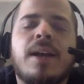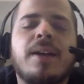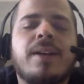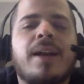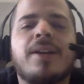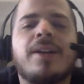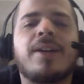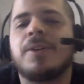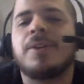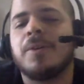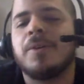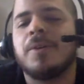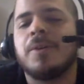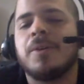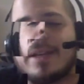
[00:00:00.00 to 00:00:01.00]
I, I don't
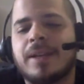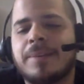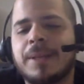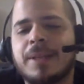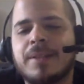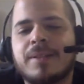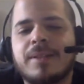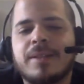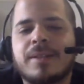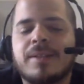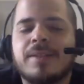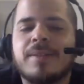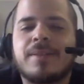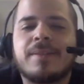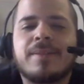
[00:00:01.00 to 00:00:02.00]
know, man. I mean,
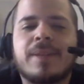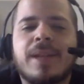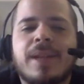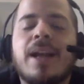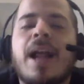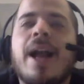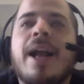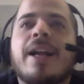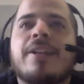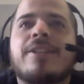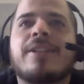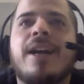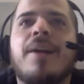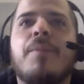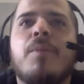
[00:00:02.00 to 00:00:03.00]
just I, I
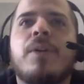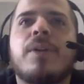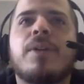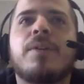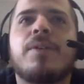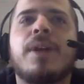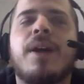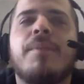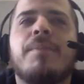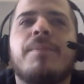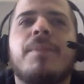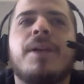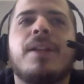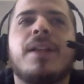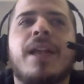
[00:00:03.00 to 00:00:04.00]
actually I'm one of the
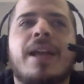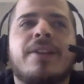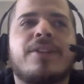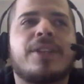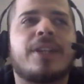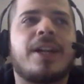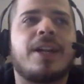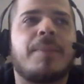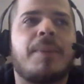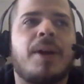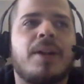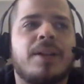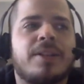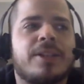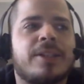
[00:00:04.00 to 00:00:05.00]
I'm a Last Jedi
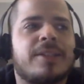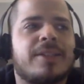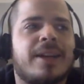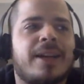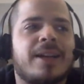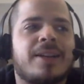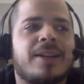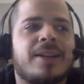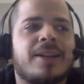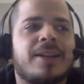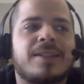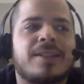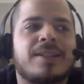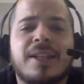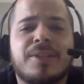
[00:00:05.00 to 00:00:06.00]
apologist. I actually
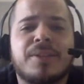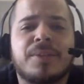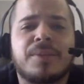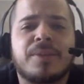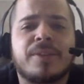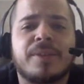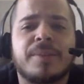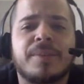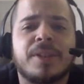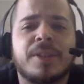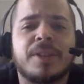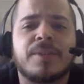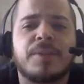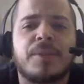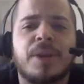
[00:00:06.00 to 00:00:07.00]
liked some of the
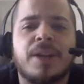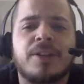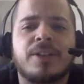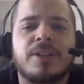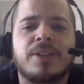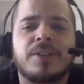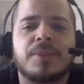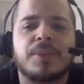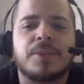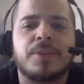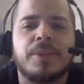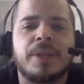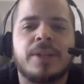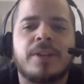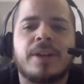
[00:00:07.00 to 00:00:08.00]
stuff that Rian Johnson was
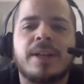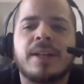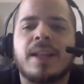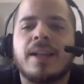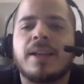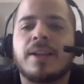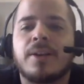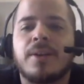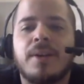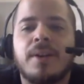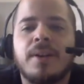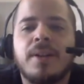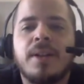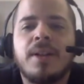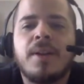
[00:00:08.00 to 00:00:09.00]
doing in there. I didn't like it
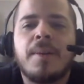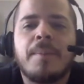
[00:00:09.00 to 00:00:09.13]
all.